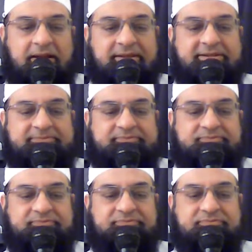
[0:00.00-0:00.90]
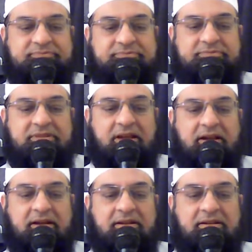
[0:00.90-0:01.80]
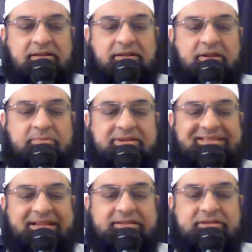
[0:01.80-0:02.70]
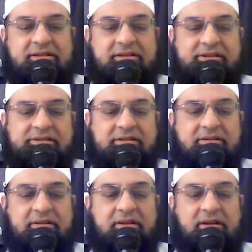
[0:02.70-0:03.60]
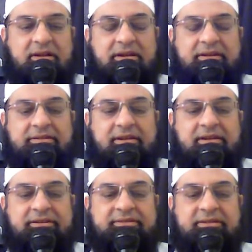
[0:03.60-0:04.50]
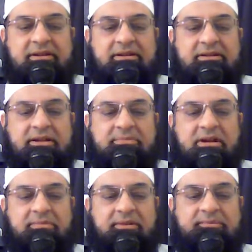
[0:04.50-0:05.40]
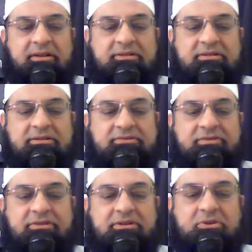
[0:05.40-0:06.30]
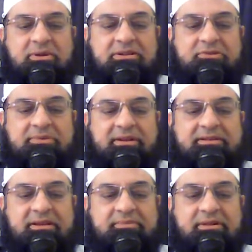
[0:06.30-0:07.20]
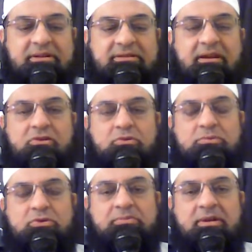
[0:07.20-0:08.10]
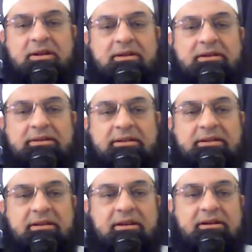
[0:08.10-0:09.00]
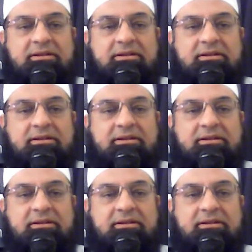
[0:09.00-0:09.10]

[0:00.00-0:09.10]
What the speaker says: And then number 6 condition, he says, Imam Ibn Atta, for the dua to be accepted is al-umum, the